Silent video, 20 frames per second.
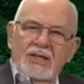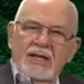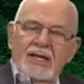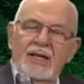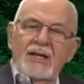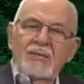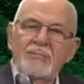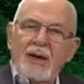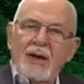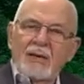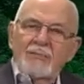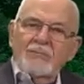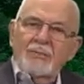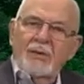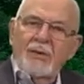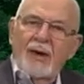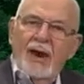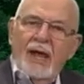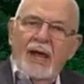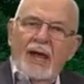in my
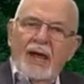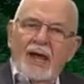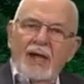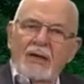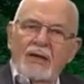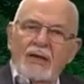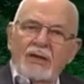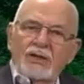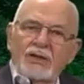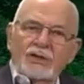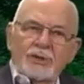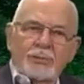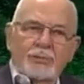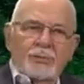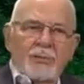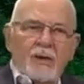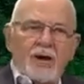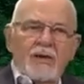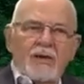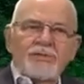praying to
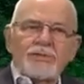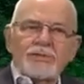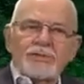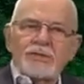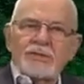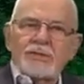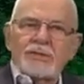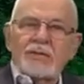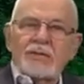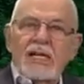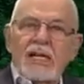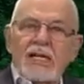pray for certain